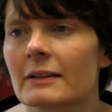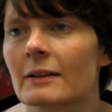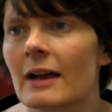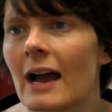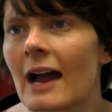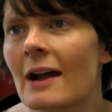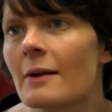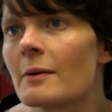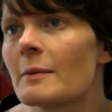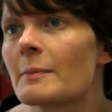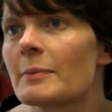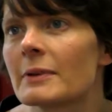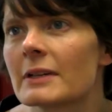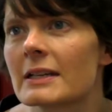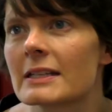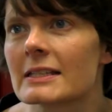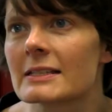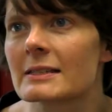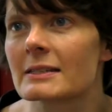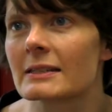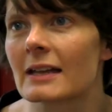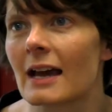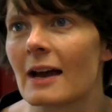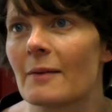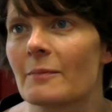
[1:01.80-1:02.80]
how a book
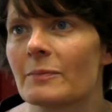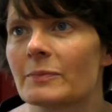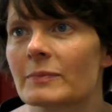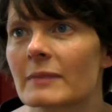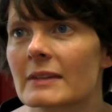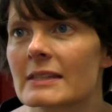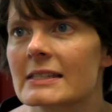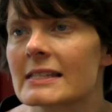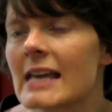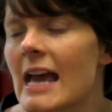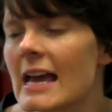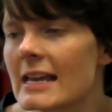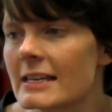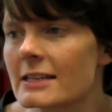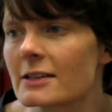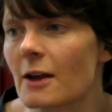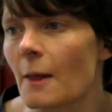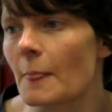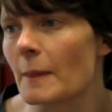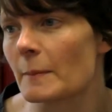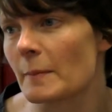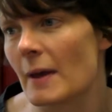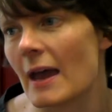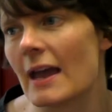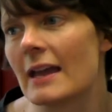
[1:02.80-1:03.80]
is set
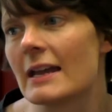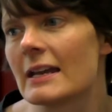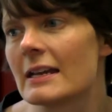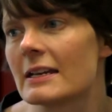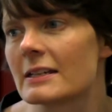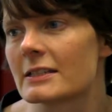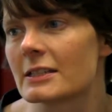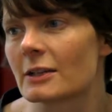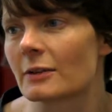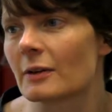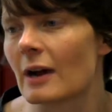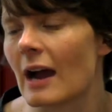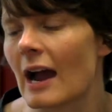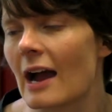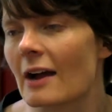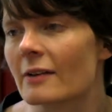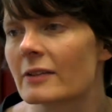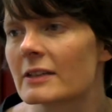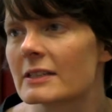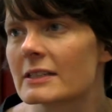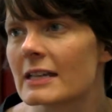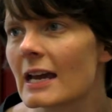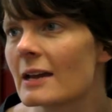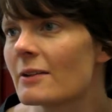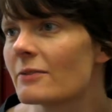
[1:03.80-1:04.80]
on the page, so how
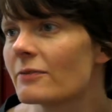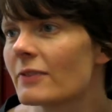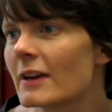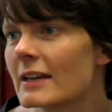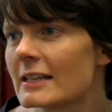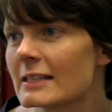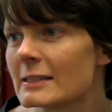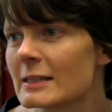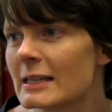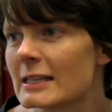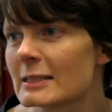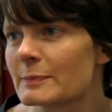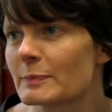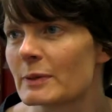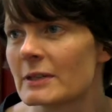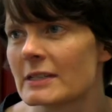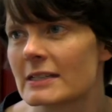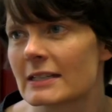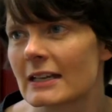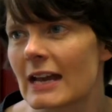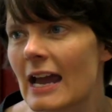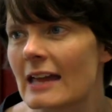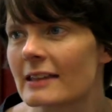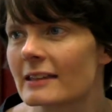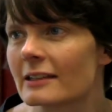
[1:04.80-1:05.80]
the typeface is put
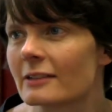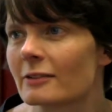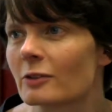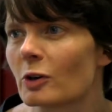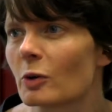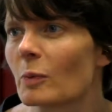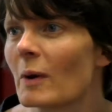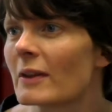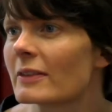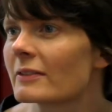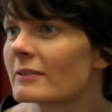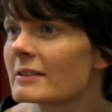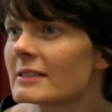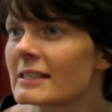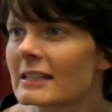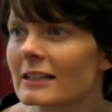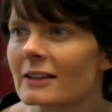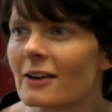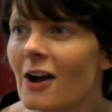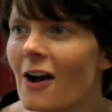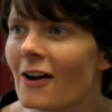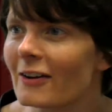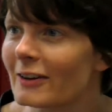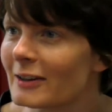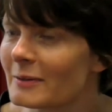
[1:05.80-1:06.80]
together, or whether it's in
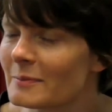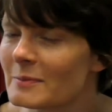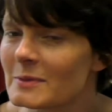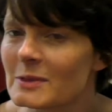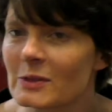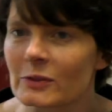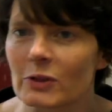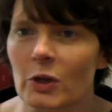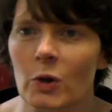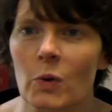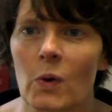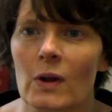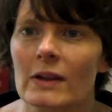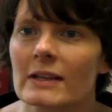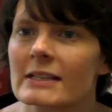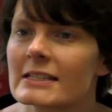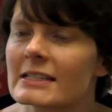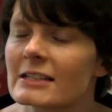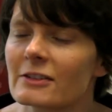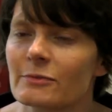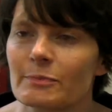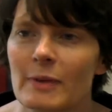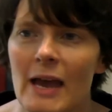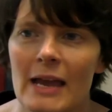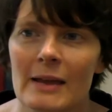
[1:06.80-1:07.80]
columns or the
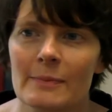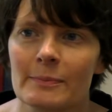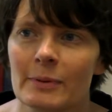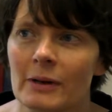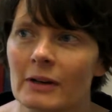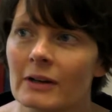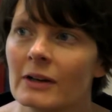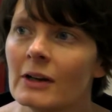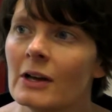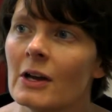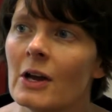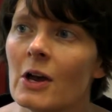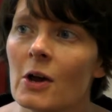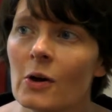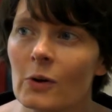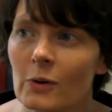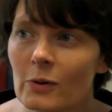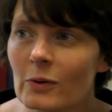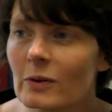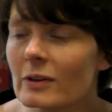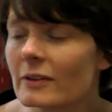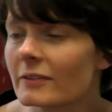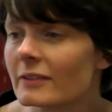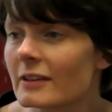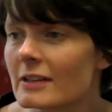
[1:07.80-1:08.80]
quality of paper.
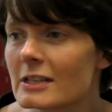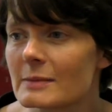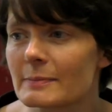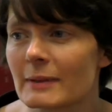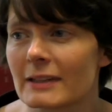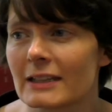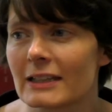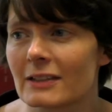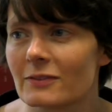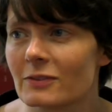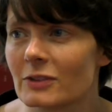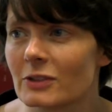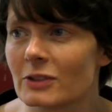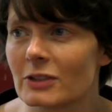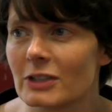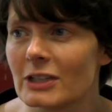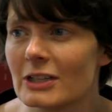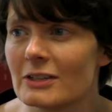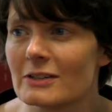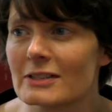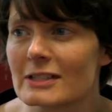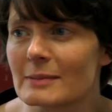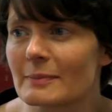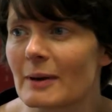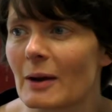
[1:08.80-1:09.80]
All of those might give you
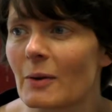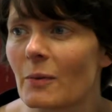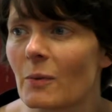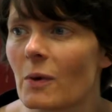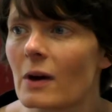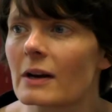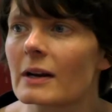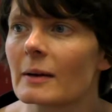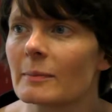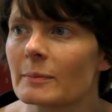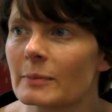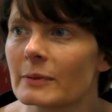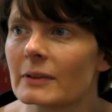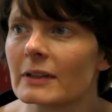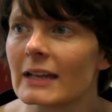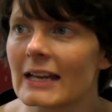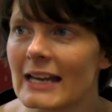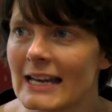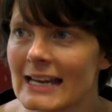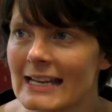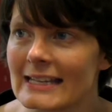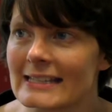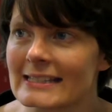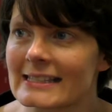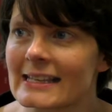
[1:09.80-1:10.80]
cues about what a book
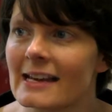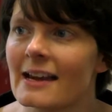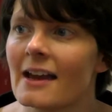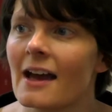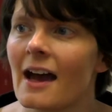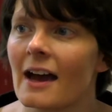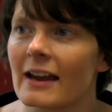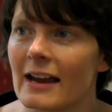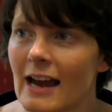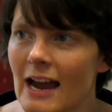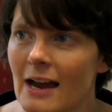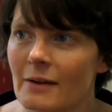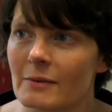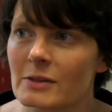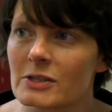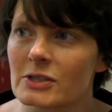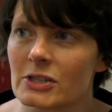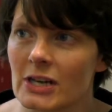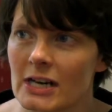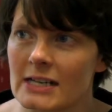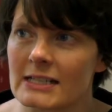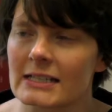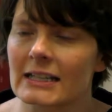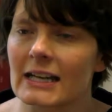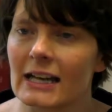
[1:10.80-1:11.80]
is and how it's
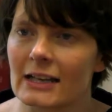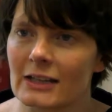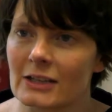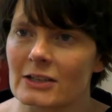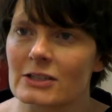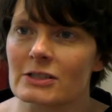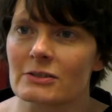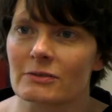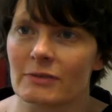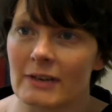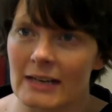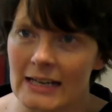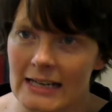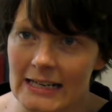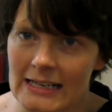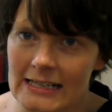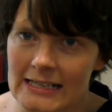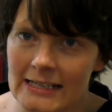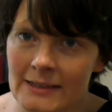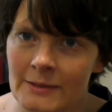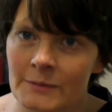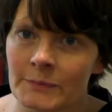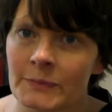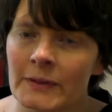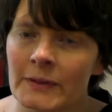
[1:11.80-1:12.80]
trying to get you to read.